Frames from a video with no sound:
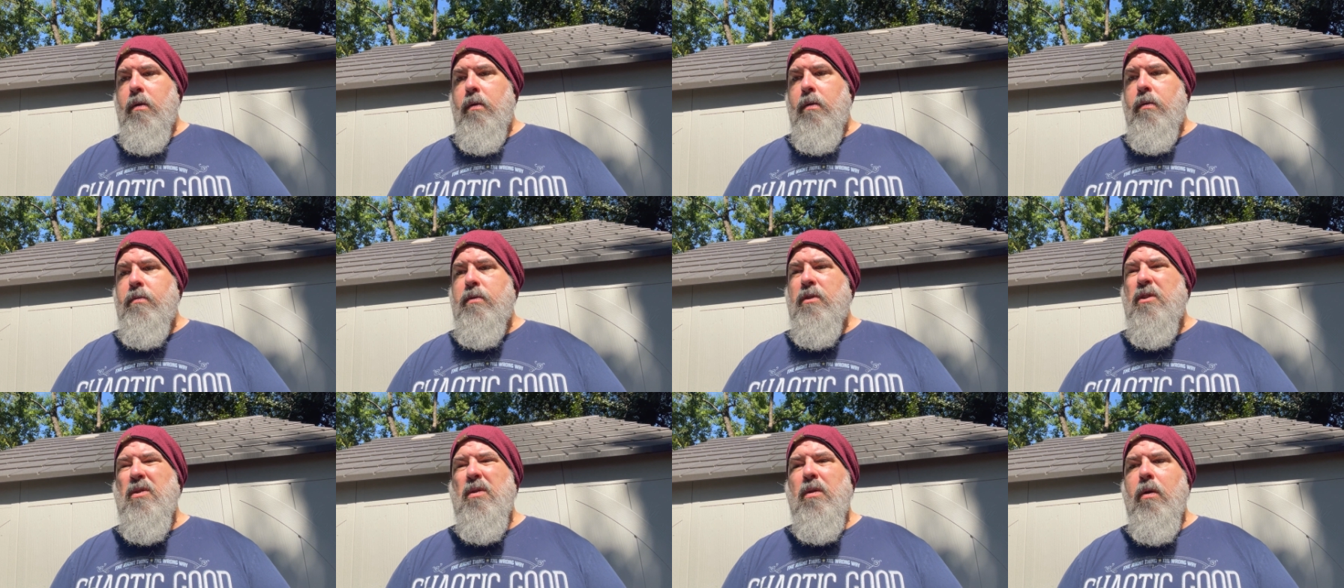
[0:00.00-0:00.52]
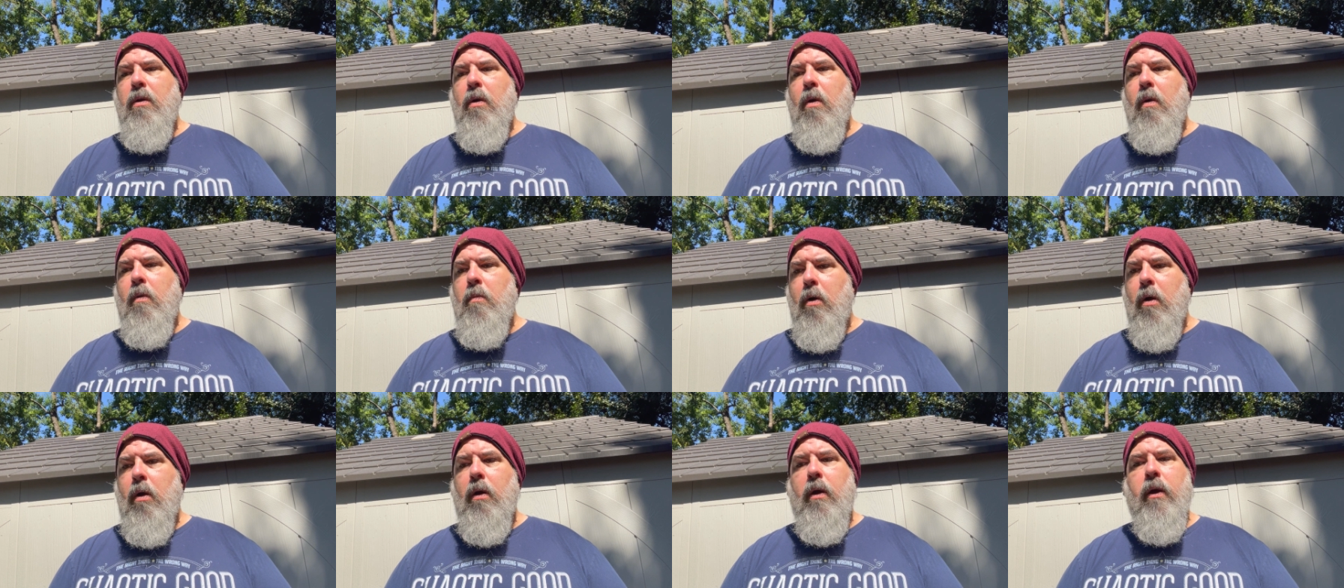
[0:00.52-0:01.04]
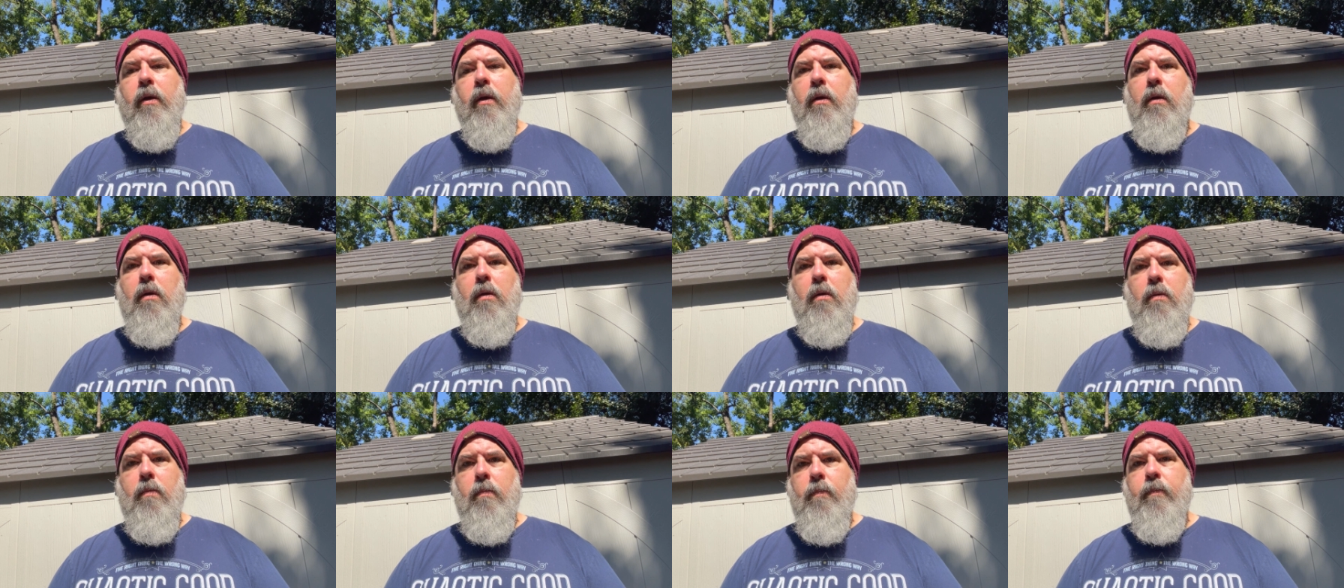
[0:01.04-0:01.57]
do your homework.
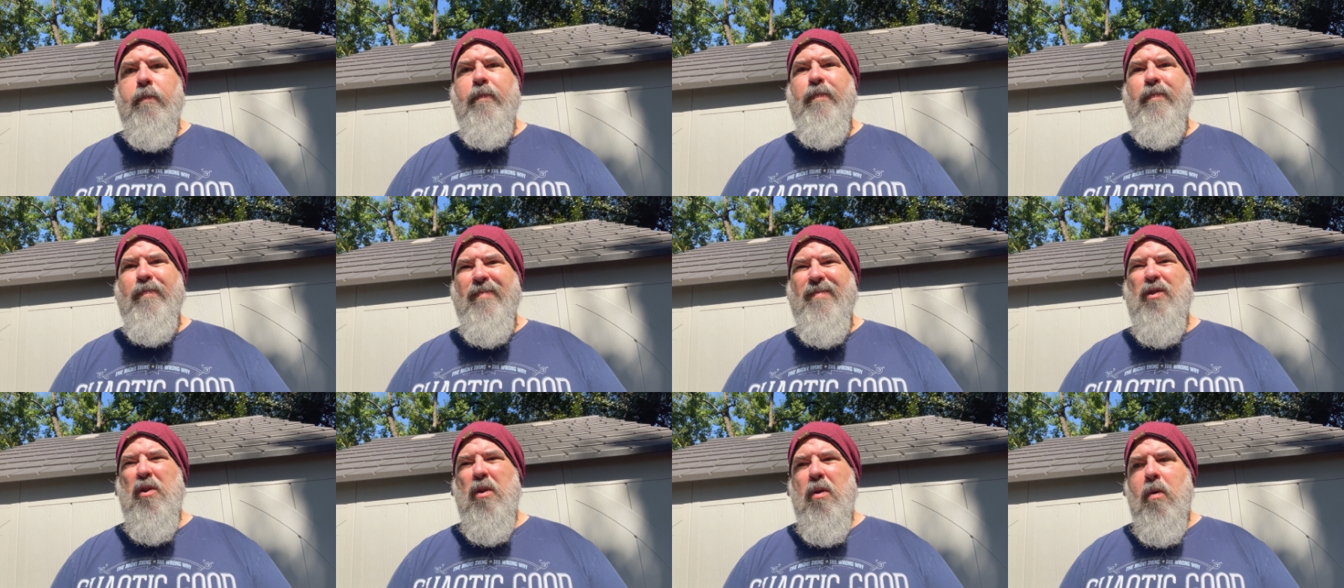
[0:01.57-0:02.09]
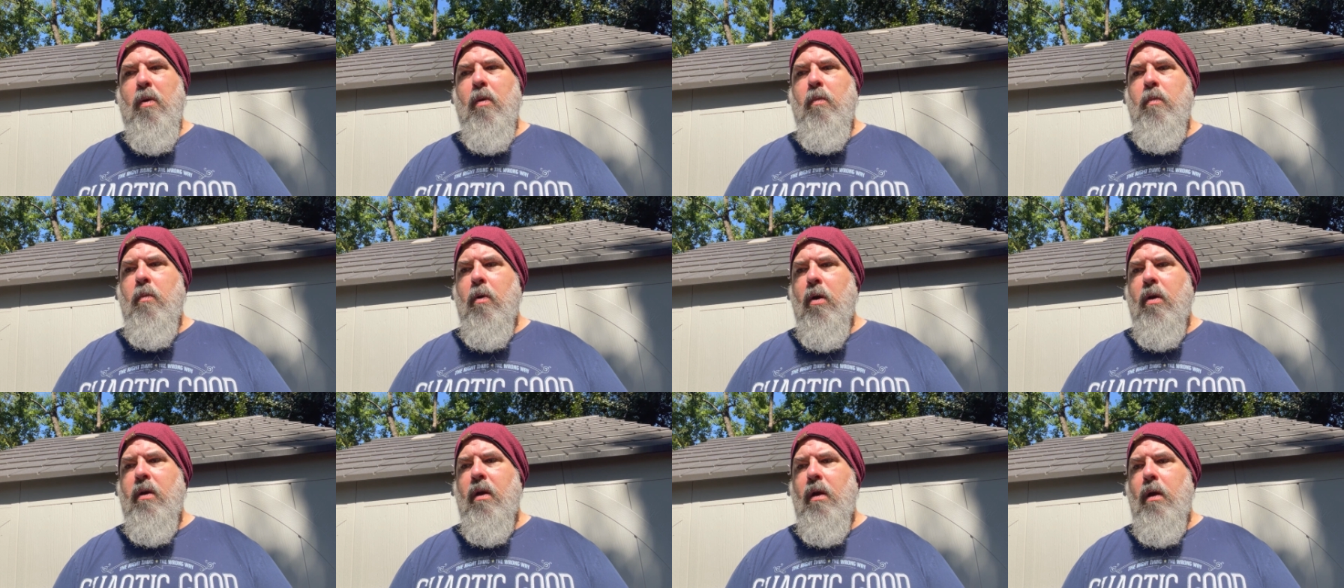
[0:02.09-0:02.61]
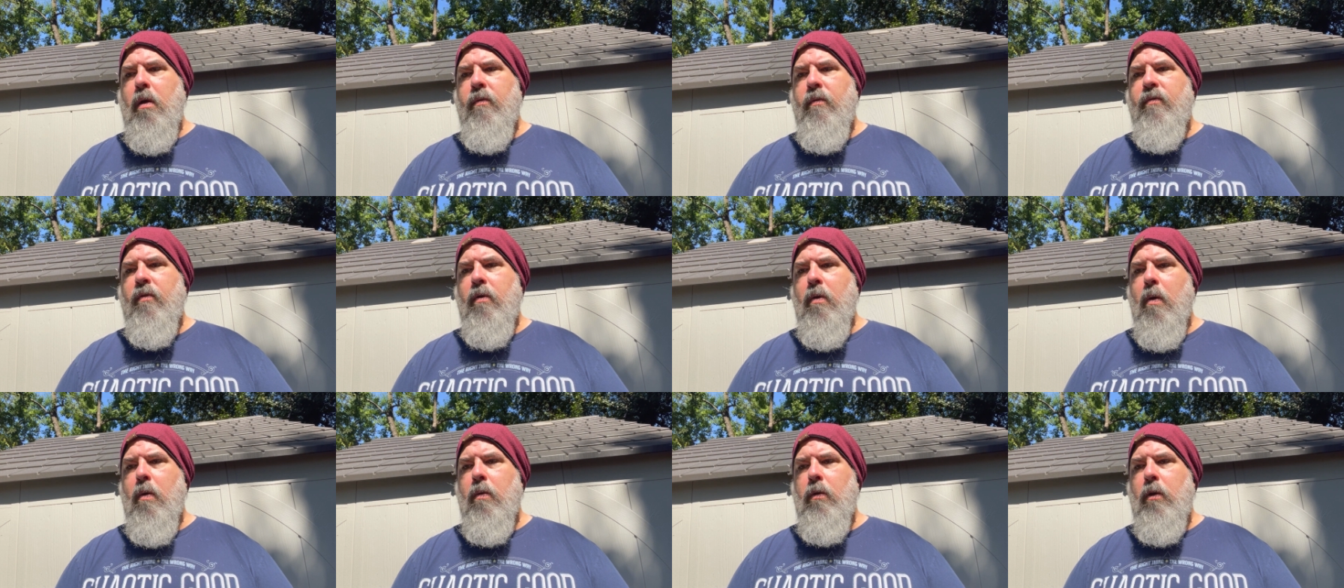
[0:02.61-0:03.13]
Do your homework if
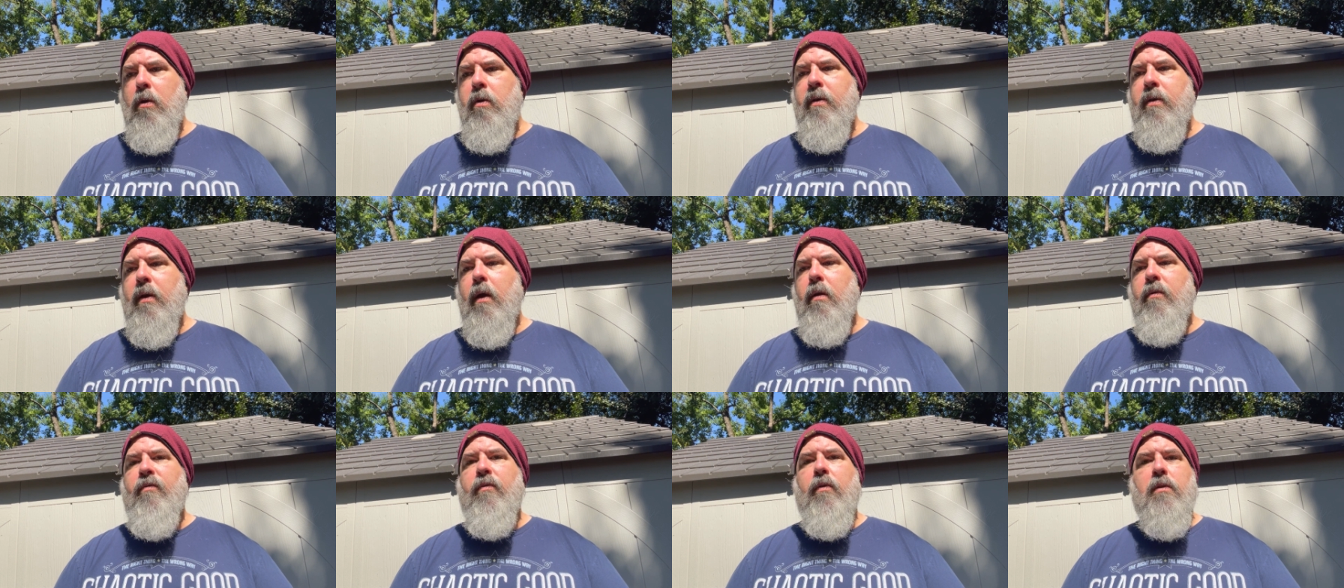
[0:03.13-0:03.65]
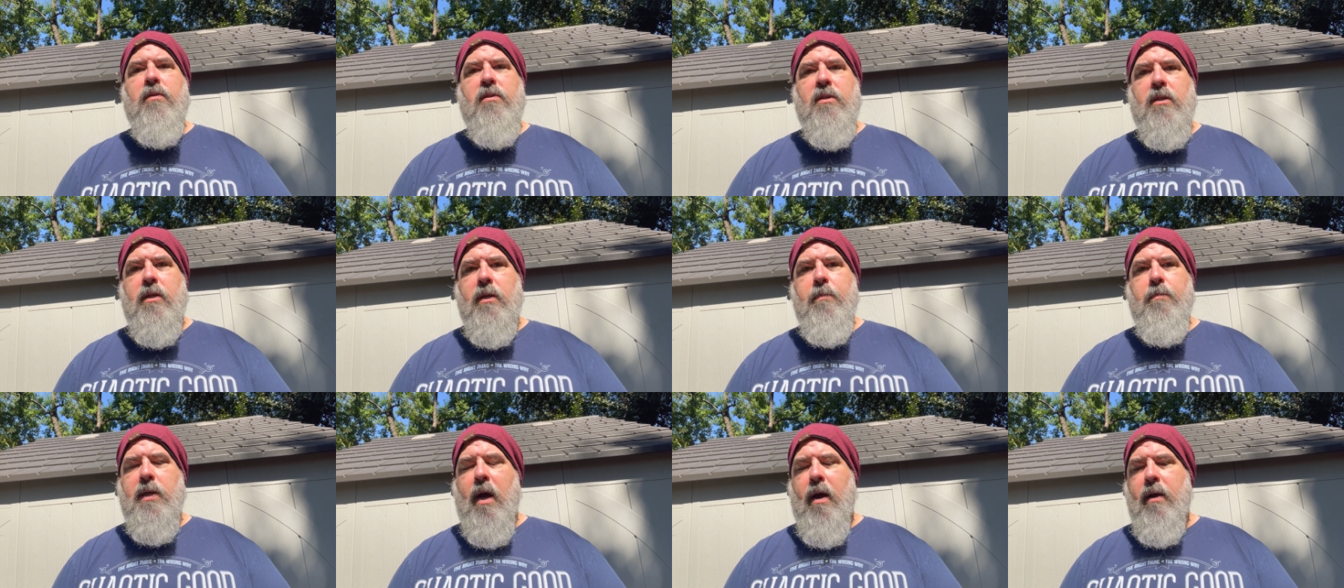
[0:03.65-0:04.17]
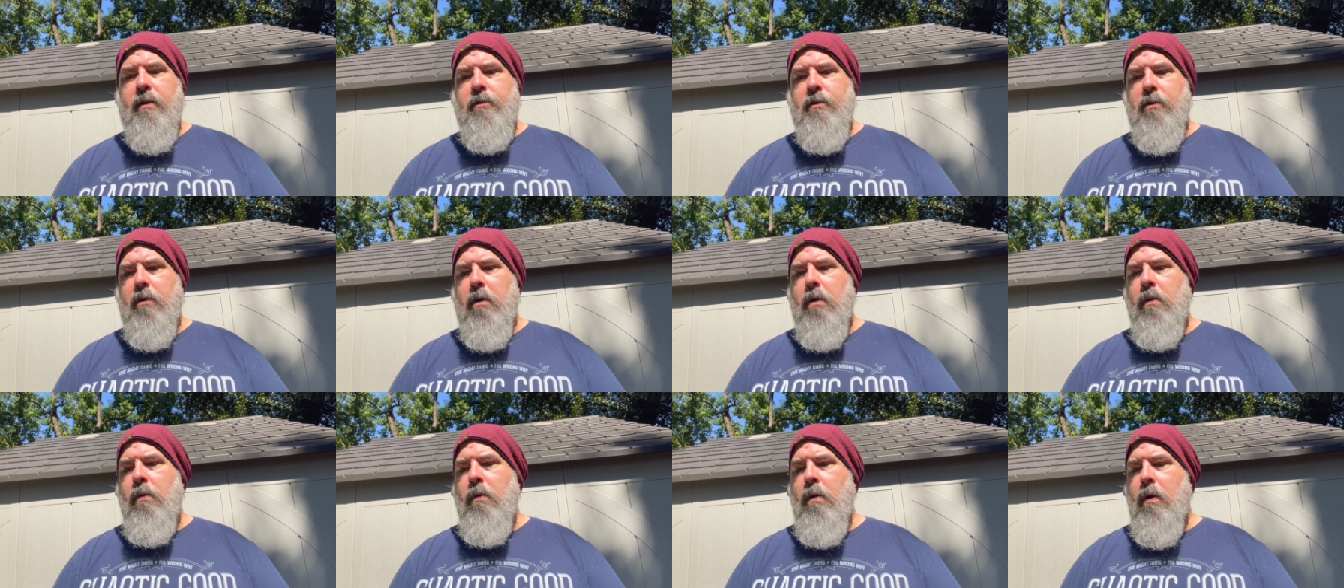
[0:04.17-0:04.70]
you're looking for a sleep doctor.